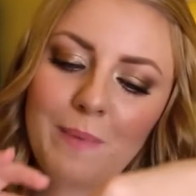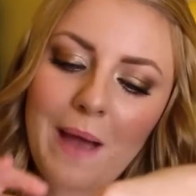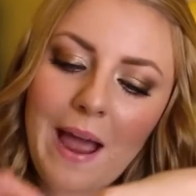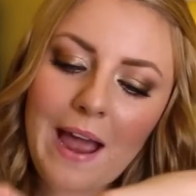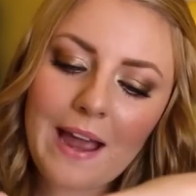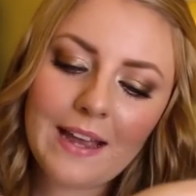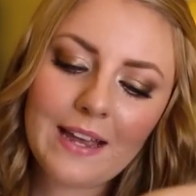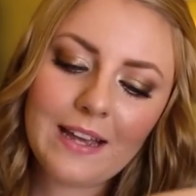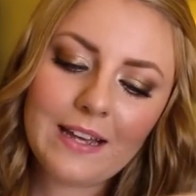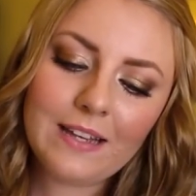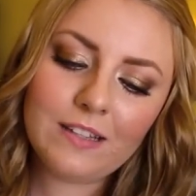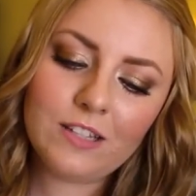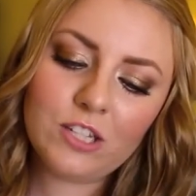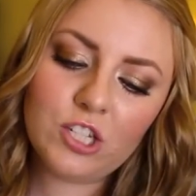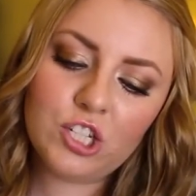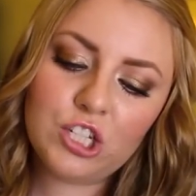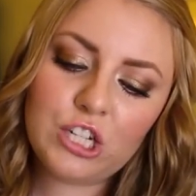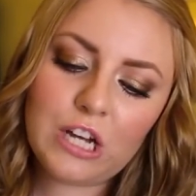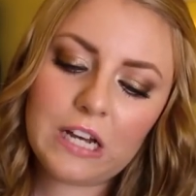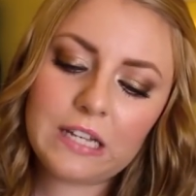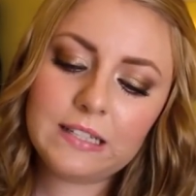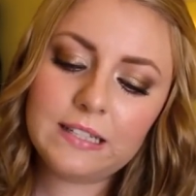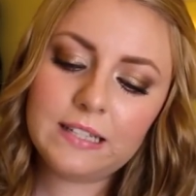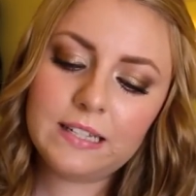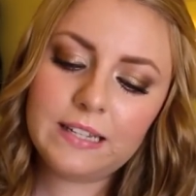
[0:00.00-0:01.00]
baggies
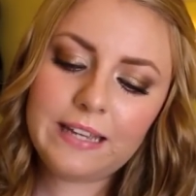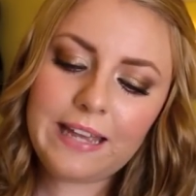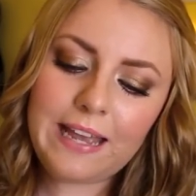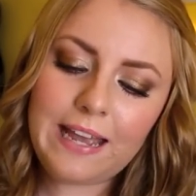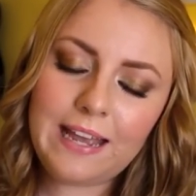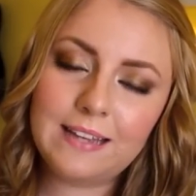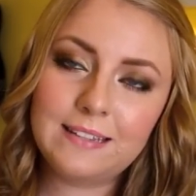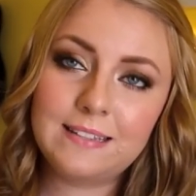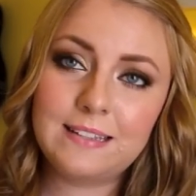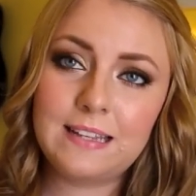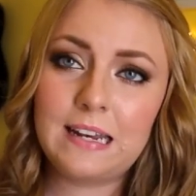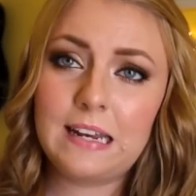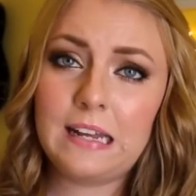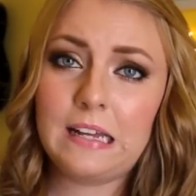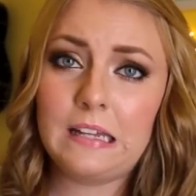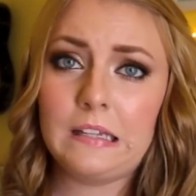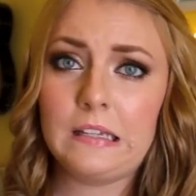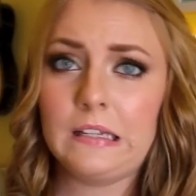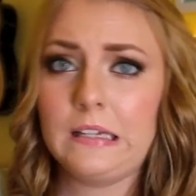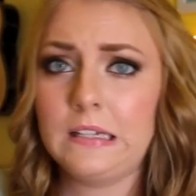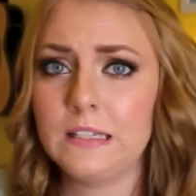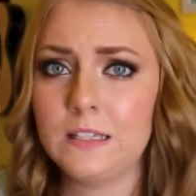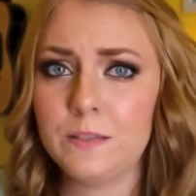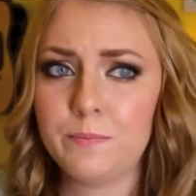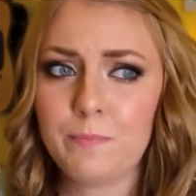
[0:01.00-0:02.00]
just in case any
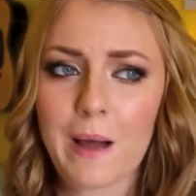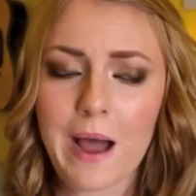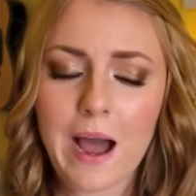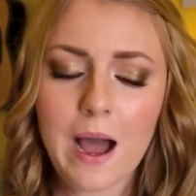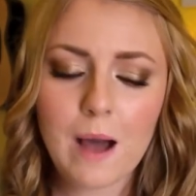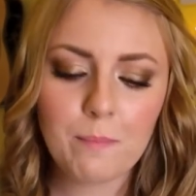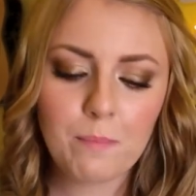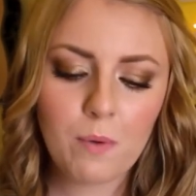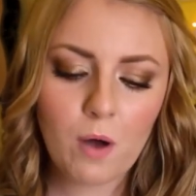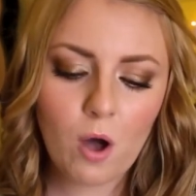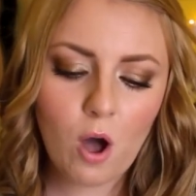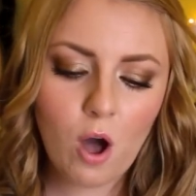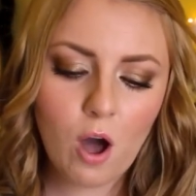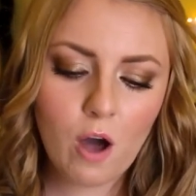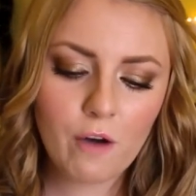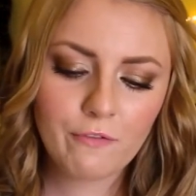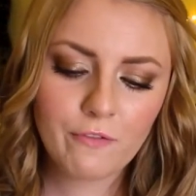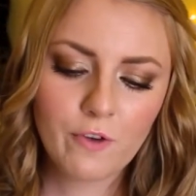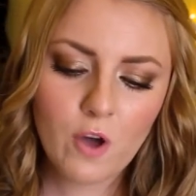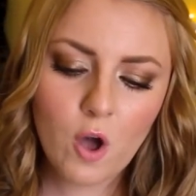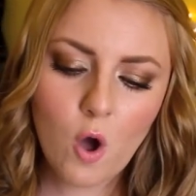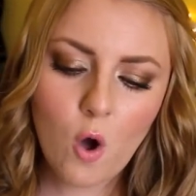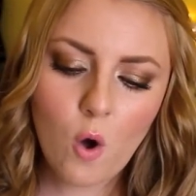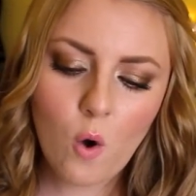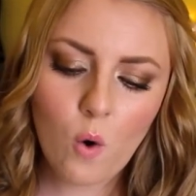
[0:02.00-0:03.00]
lids pop
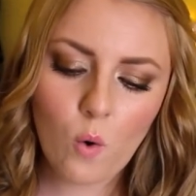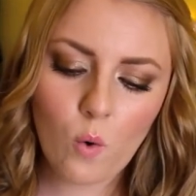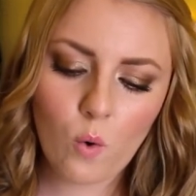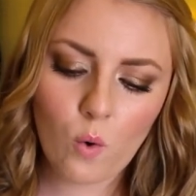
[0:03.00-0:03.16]
off